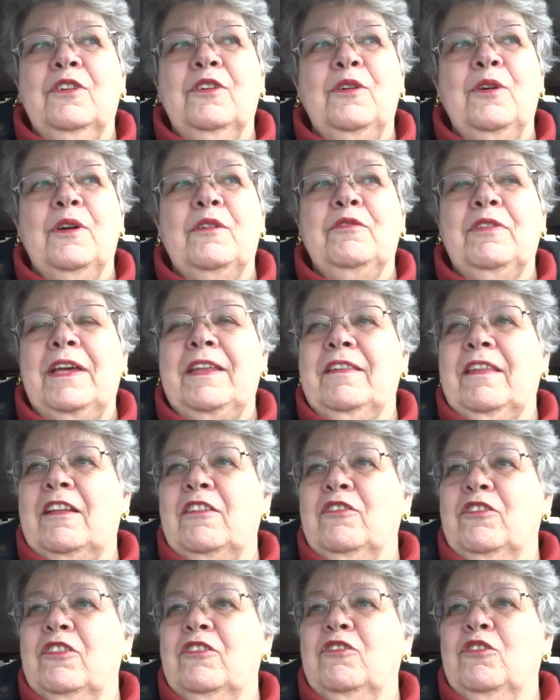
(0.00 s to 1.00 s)
who have had that
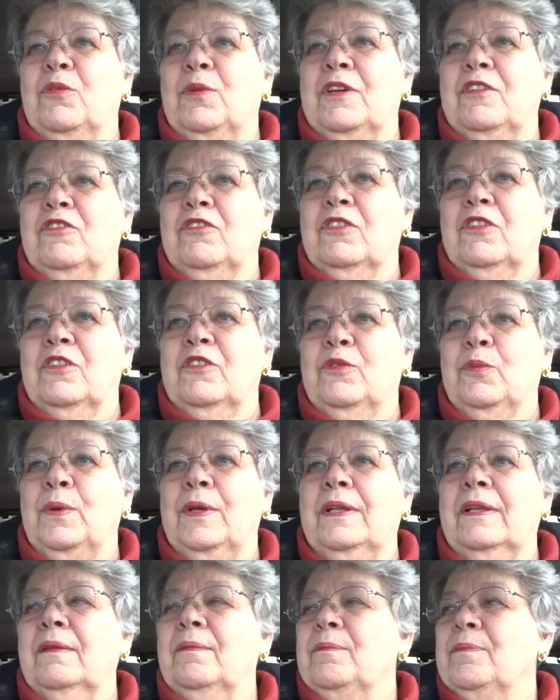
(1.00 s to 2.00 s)
situation as
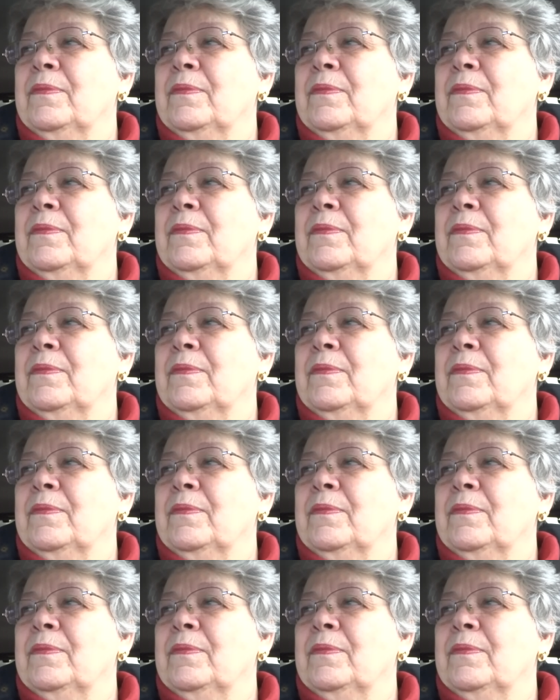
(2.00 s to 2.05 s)
well.